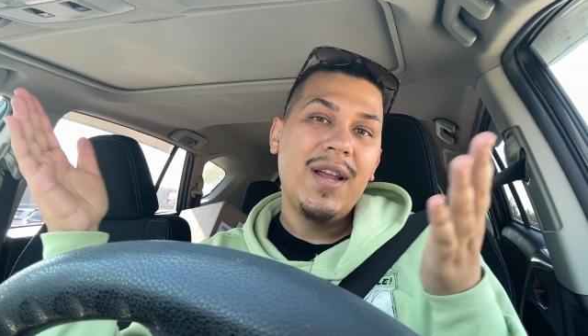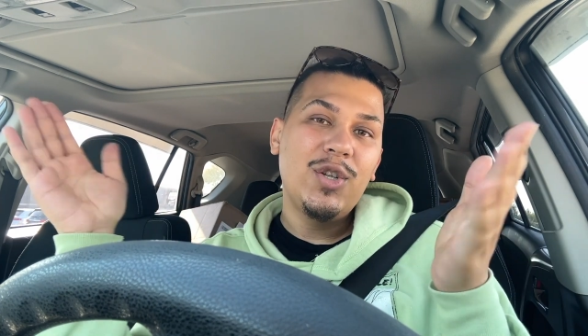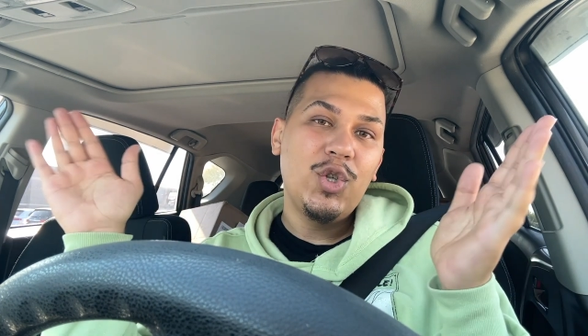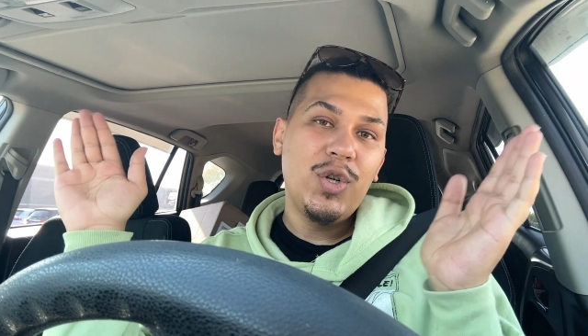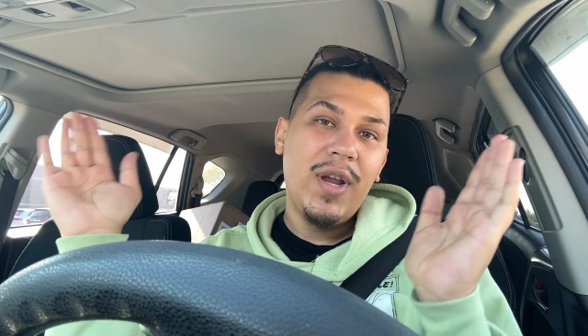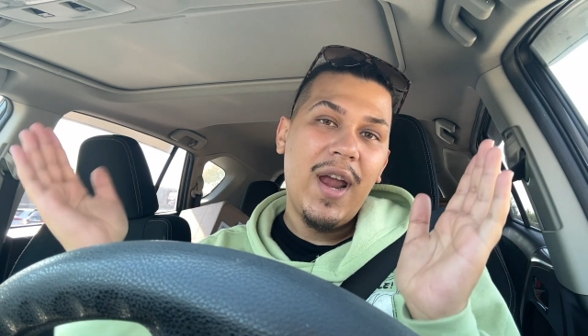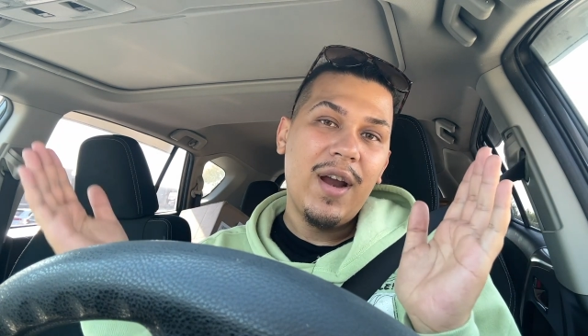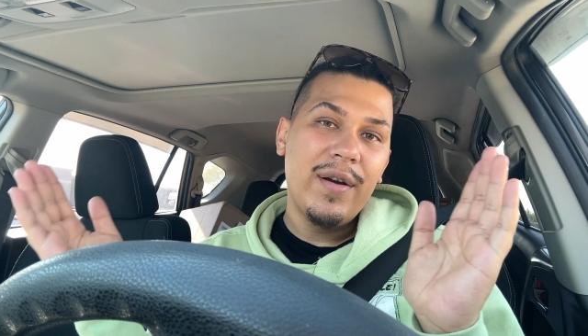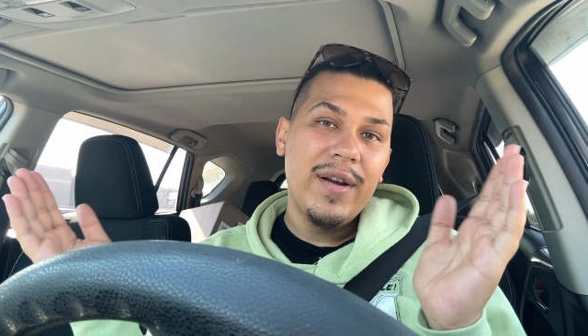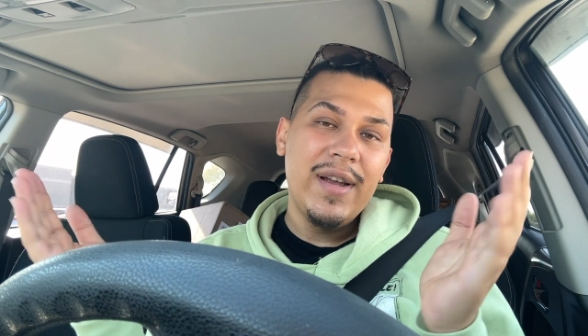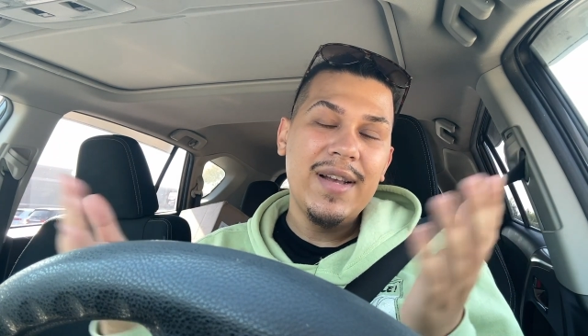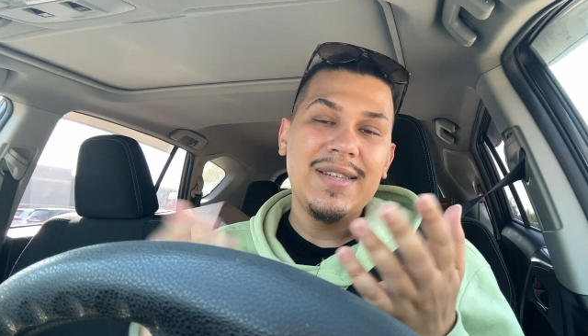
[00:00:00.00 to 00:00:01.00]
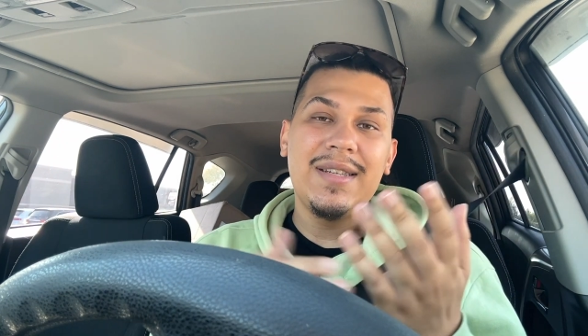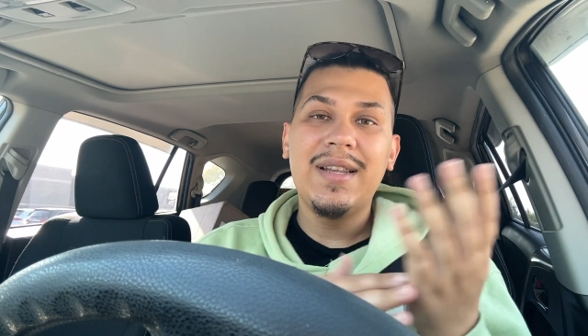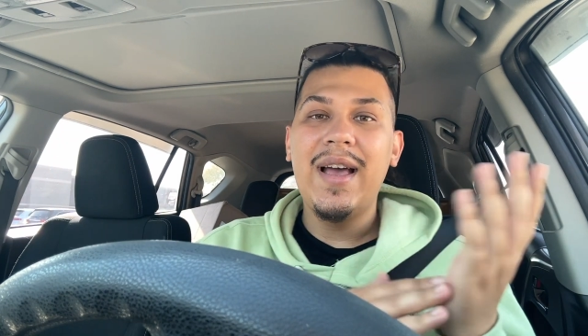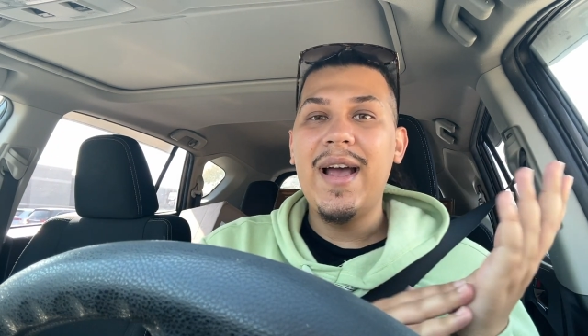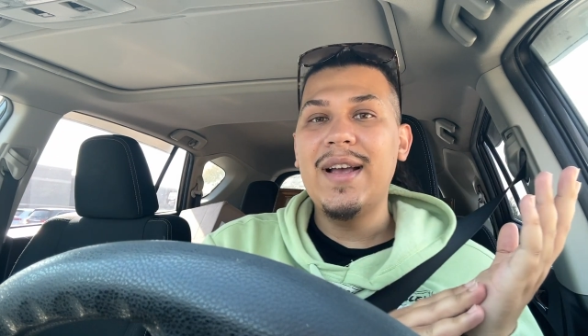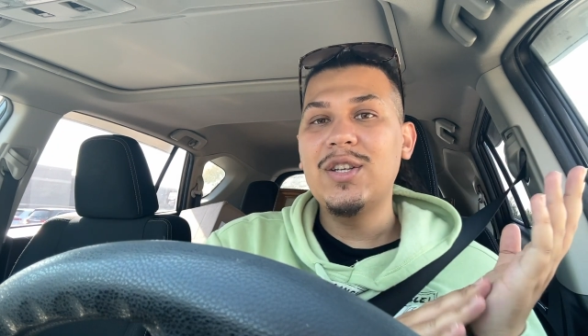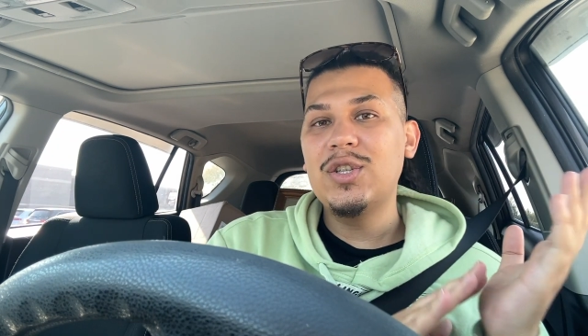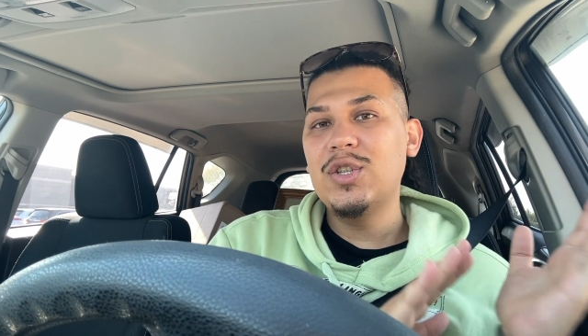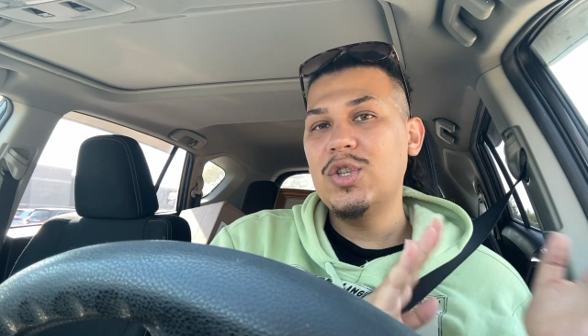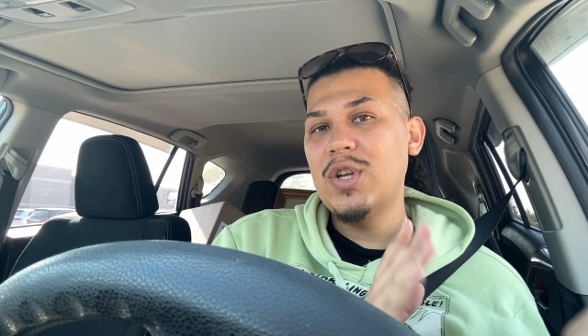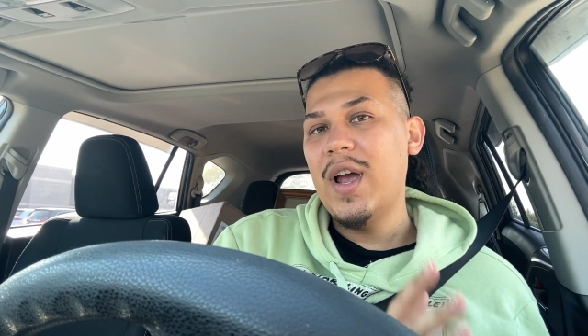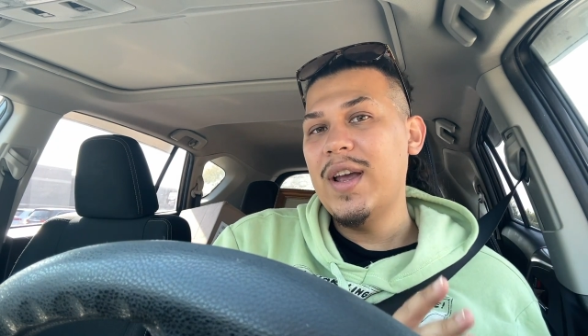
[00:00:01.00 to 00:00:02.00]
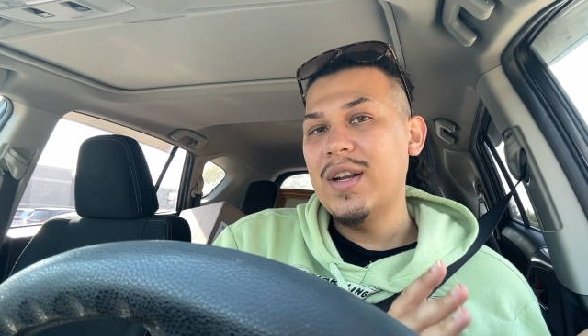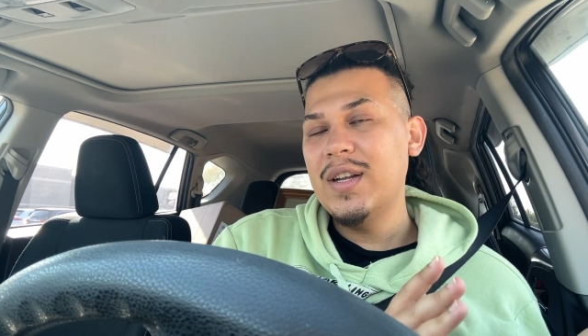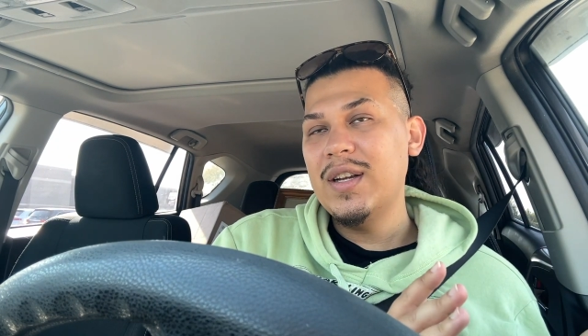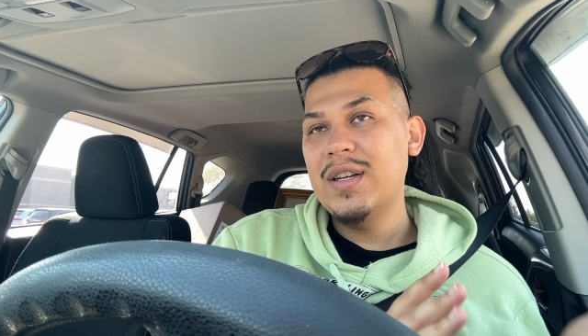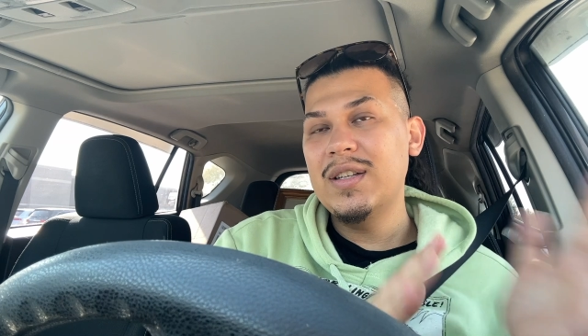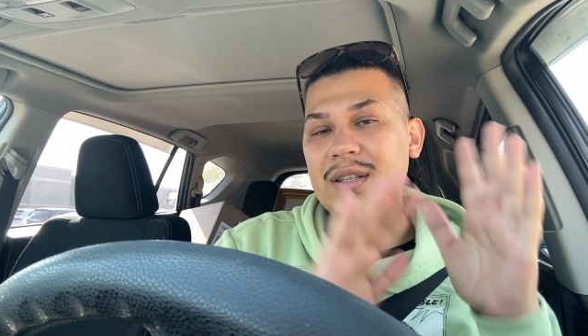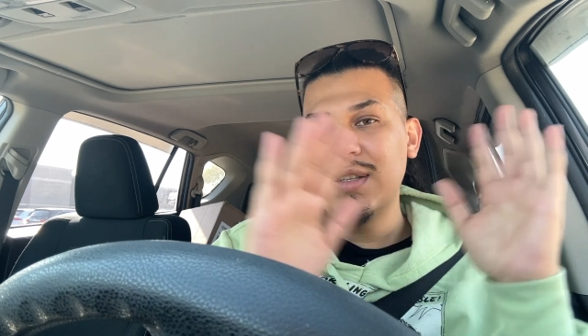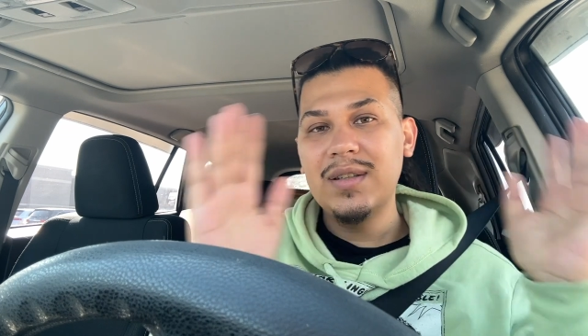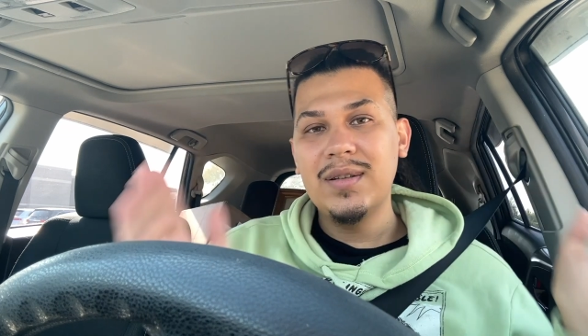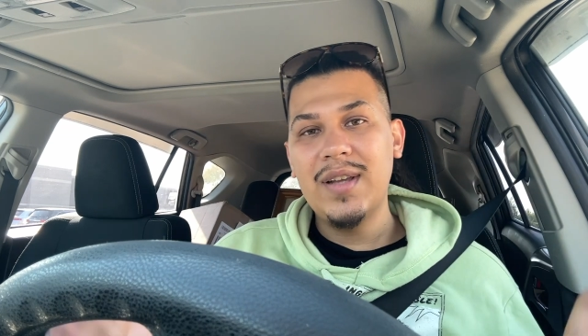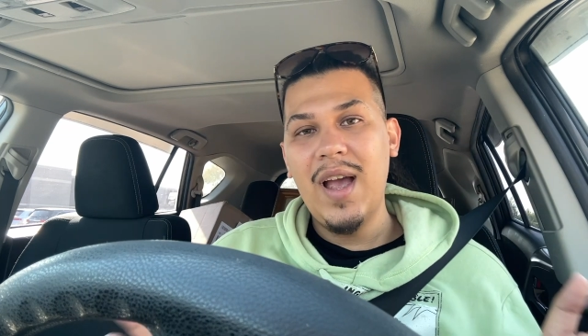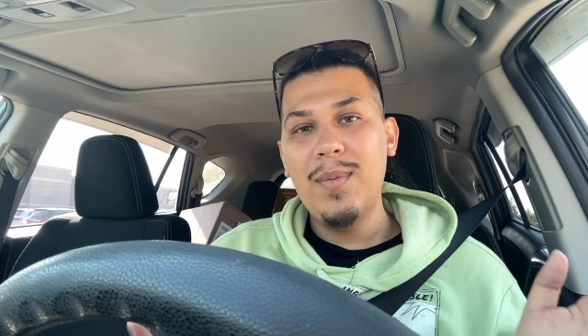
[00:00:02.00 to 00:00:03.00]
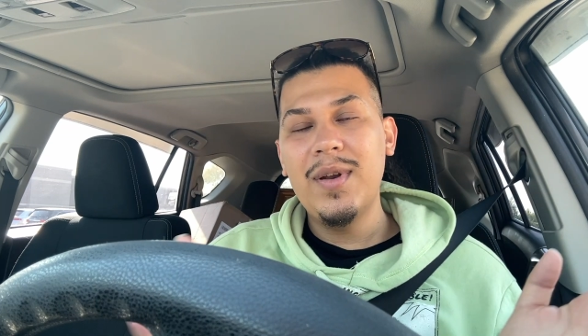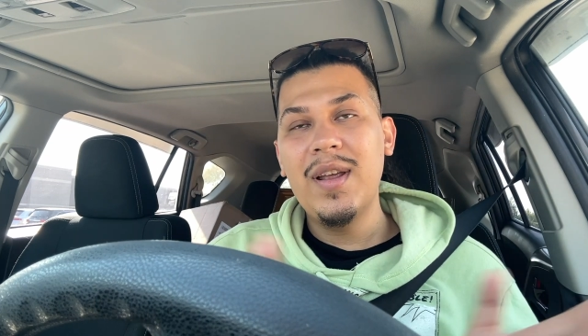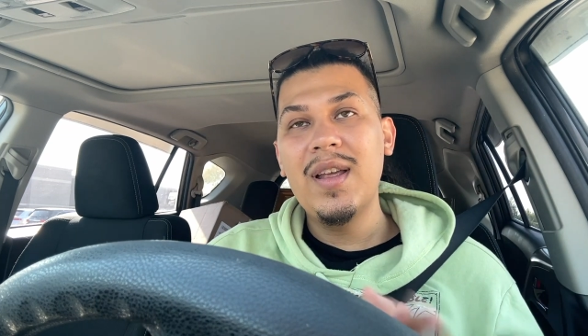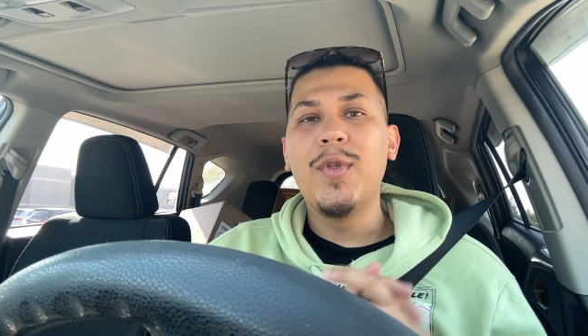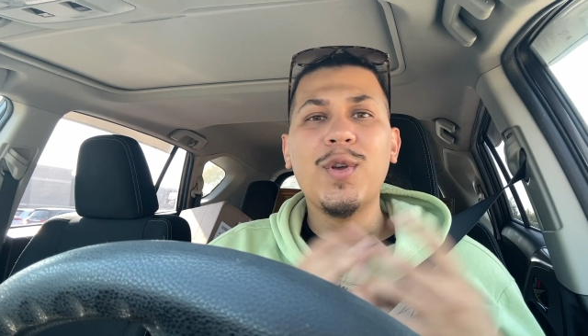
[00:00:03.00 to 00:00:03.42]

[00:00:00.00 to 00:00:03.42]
pantry area slash china cabinet.